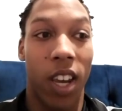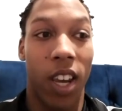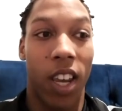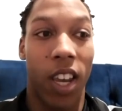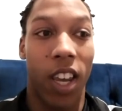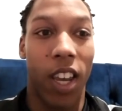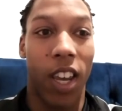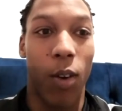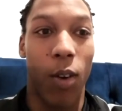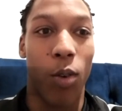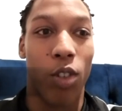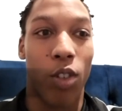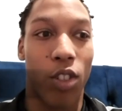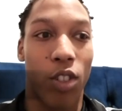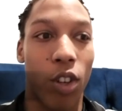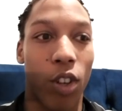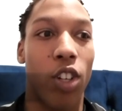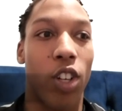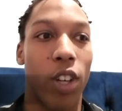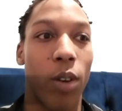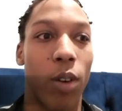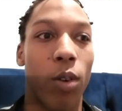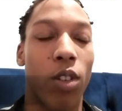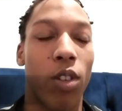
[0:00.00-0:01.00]
it was
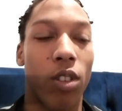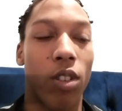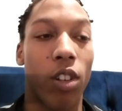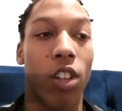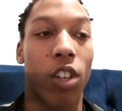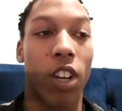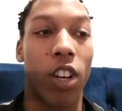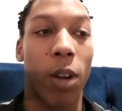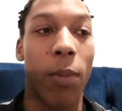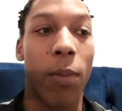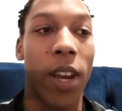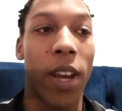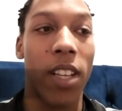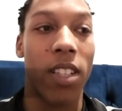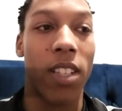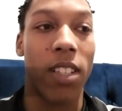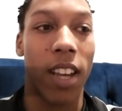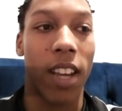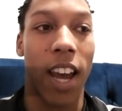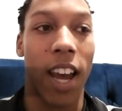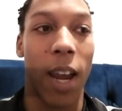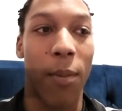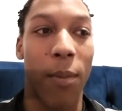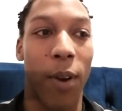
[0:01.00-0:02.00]
such an amazing
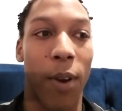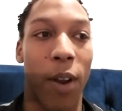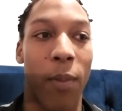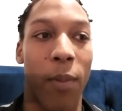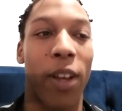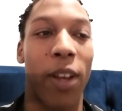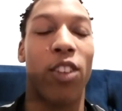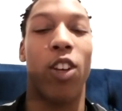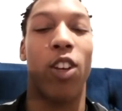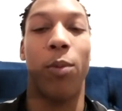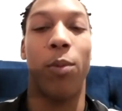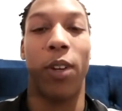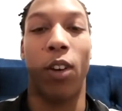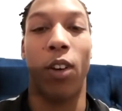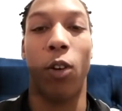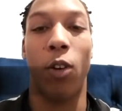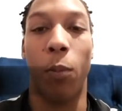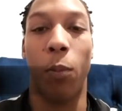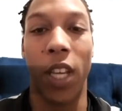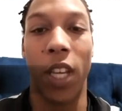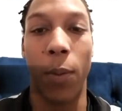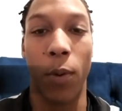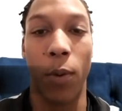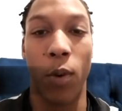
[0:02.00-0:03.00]
time, and I met so many
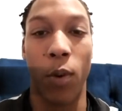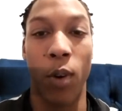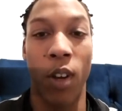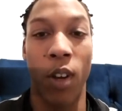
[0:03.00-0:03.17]
good people.